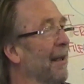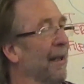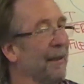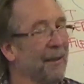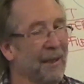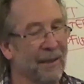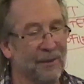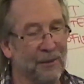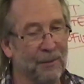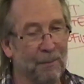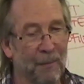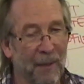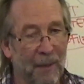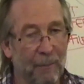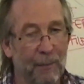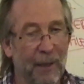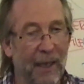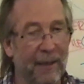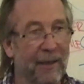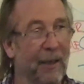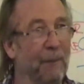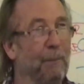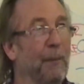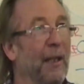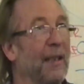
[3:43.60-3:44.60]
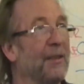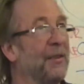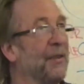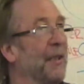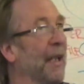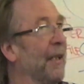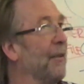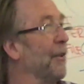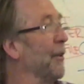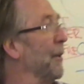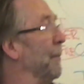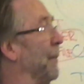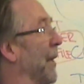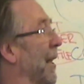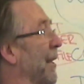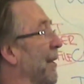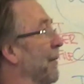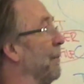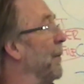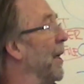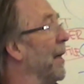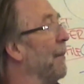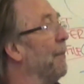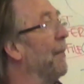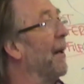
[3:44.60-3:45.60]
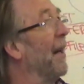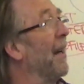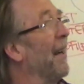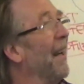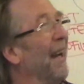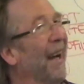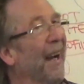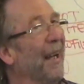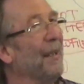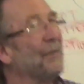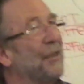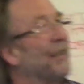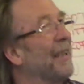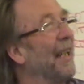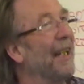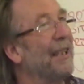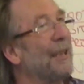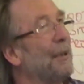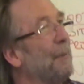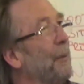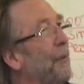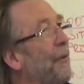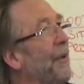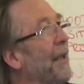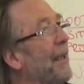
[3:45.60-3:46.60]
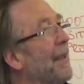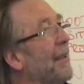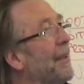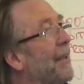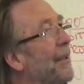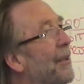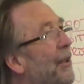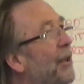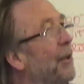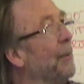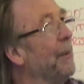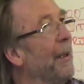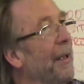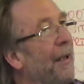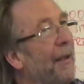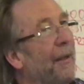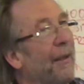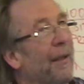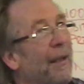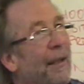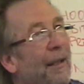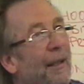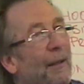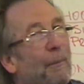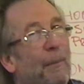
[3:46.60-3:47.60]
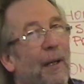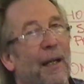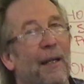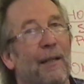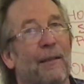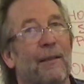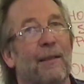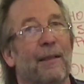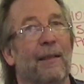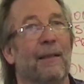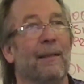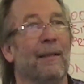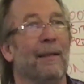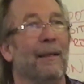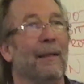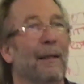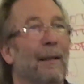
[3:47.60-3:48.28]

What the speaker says: And it's bloody pig's head on the back of my bike. It's a terrible thing to do when you think about it.